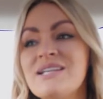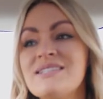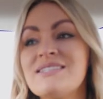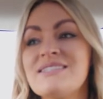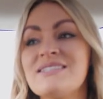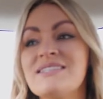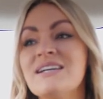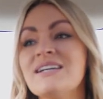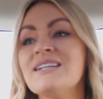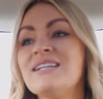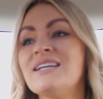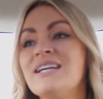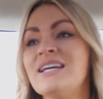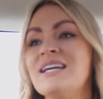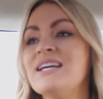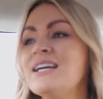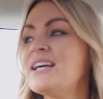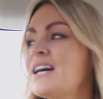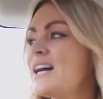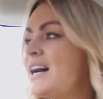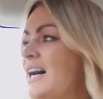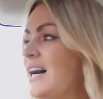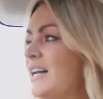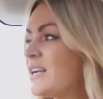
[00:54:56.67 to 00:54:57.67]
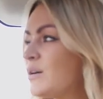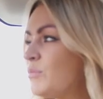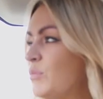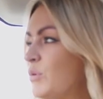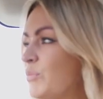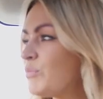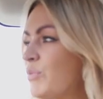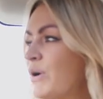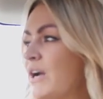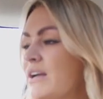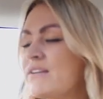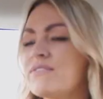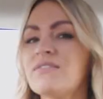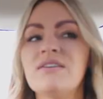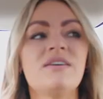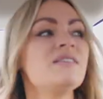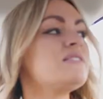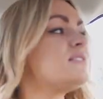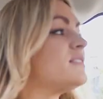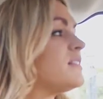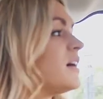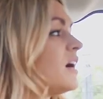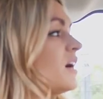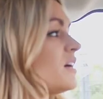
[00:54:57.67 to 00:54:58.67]
it's sunny and I'm on
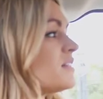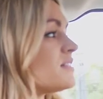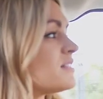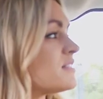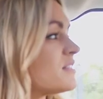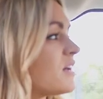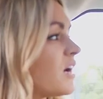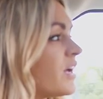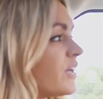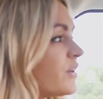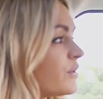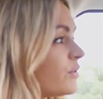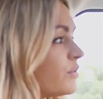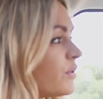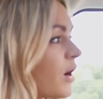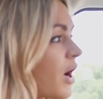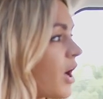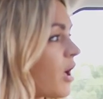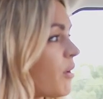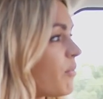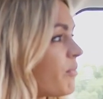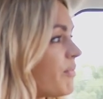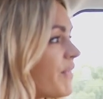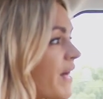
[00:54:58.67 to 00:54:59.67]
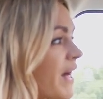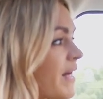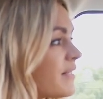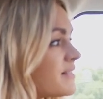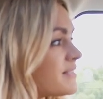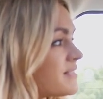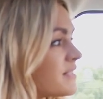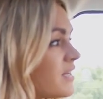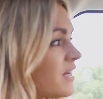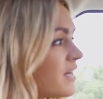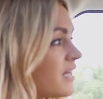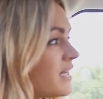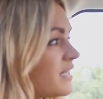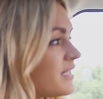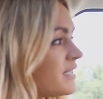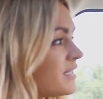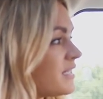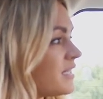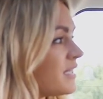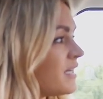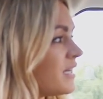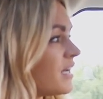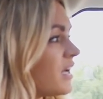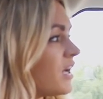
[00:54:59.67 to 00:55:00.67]
breakfast, I'll cycle up that side.
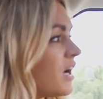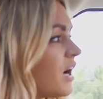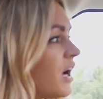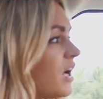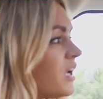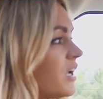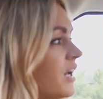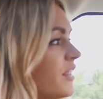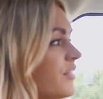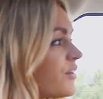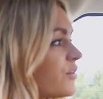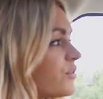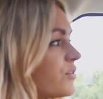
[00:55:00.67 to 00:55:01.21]
I'll either